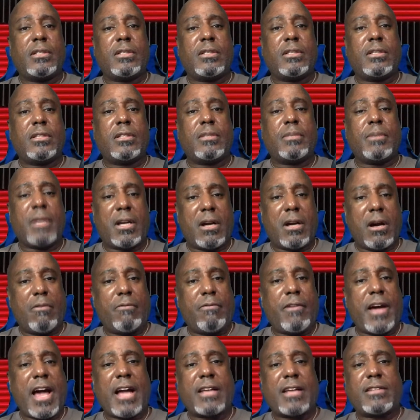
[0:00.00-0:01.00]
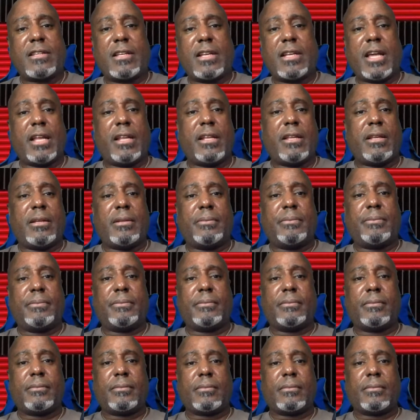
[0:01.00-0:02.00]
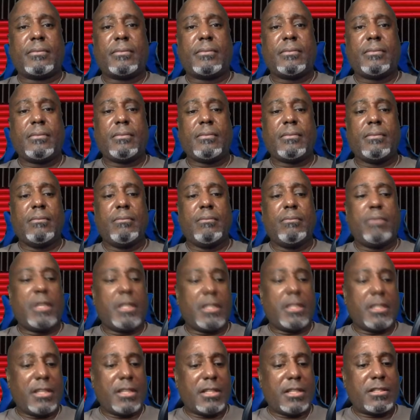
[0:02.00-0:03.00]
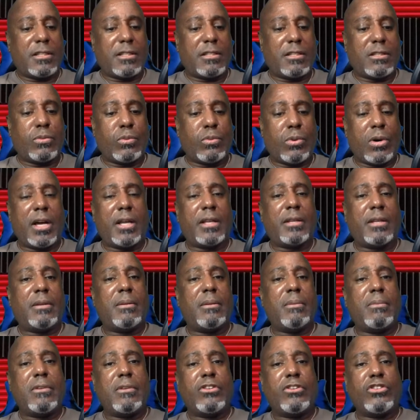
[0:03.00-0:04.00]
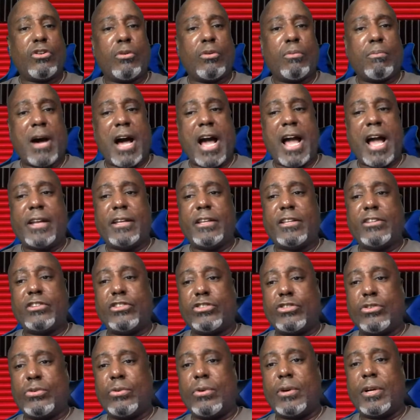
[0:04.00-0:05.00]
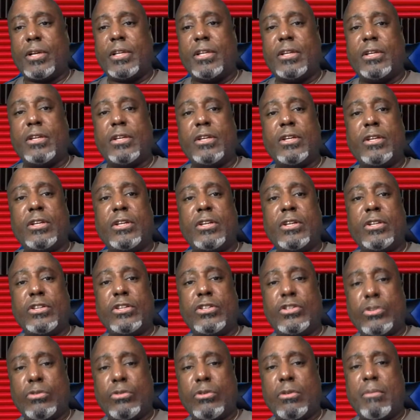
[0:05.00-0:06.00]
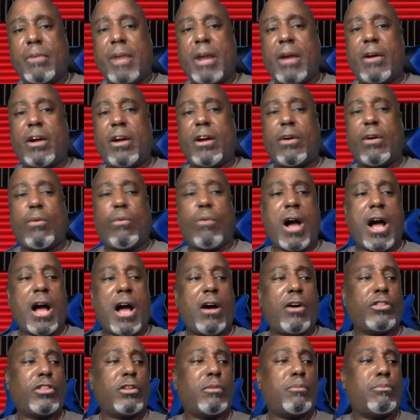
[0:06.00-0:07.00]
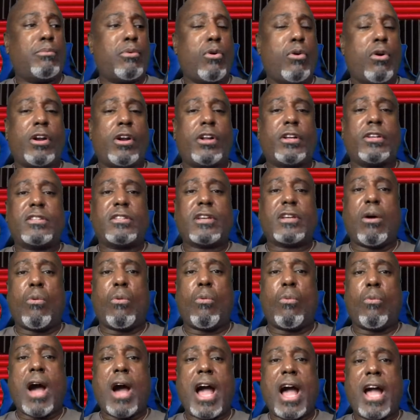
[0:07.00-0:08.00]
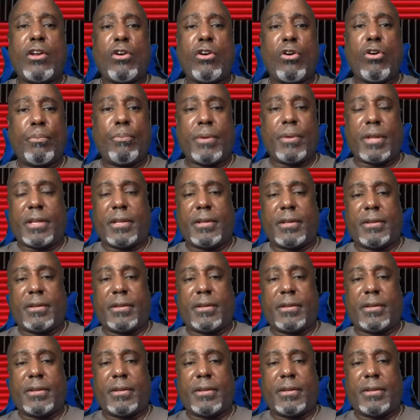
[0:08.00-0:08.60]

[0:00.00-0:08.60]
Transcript: to become vaccinated. But this is what Joe Biden is doing to America. While the borders are wide open,